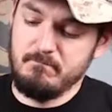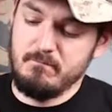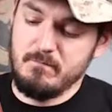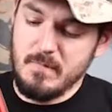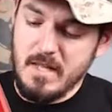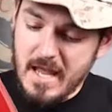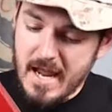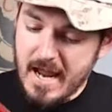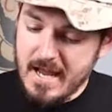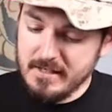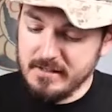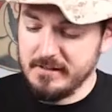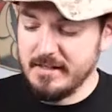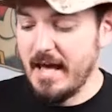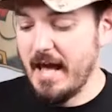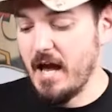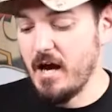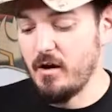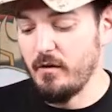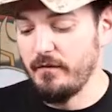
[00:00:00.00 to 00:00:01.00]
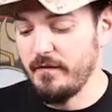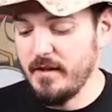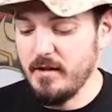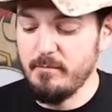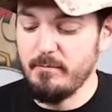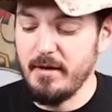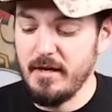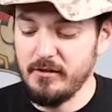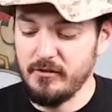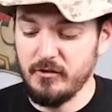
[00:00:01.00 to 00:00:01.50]
hands down, the
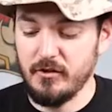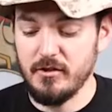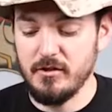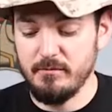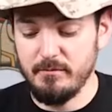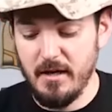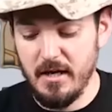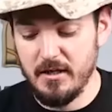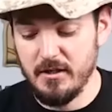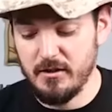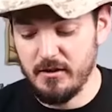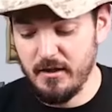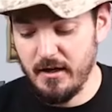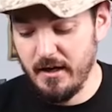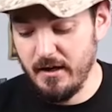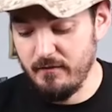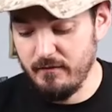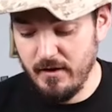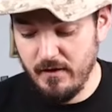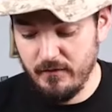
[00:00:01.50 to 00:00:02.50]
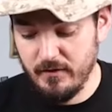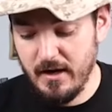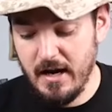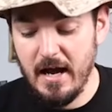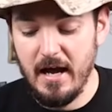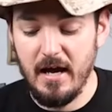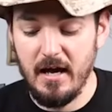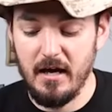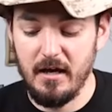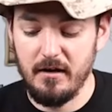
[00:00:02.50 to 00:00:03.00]
best sergeant major I've ever
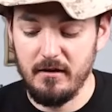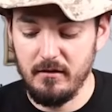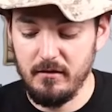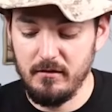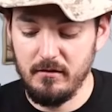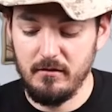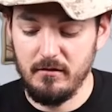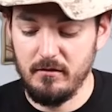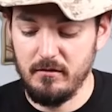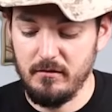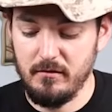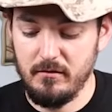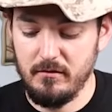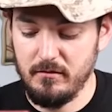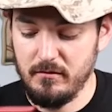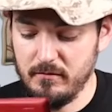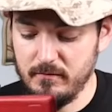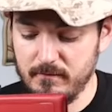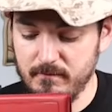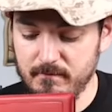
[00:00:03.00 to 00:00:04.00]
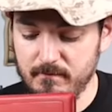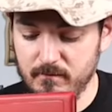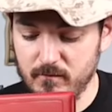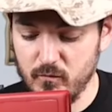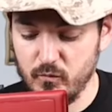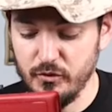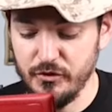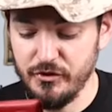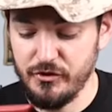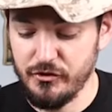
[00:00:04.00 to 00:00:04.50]
had
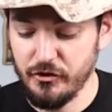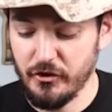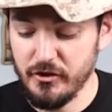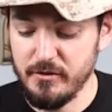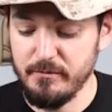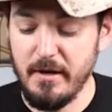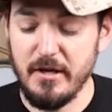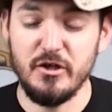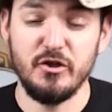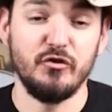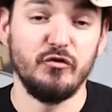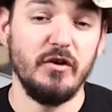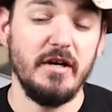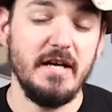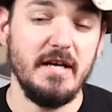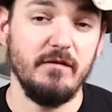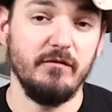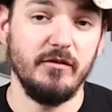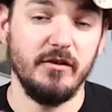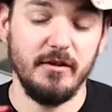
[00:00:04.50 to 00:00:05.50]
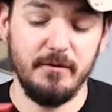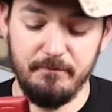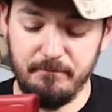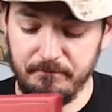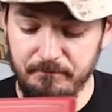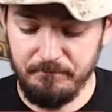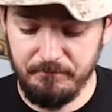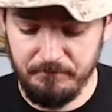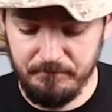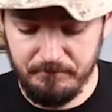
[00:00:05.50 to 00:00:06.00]
with Sergeant Major Reeves.
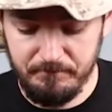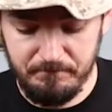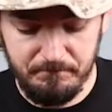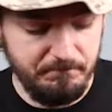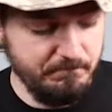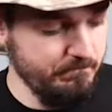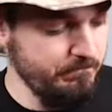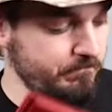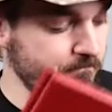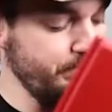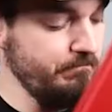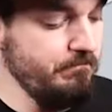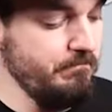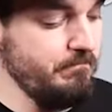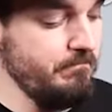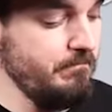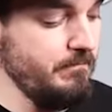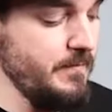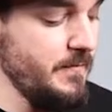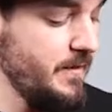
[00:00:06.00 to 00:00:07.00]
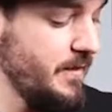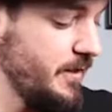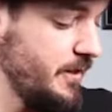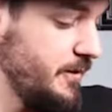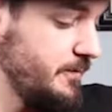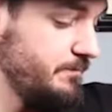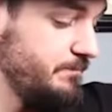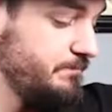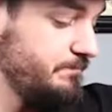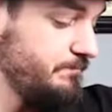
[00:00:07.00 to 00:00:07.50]
So,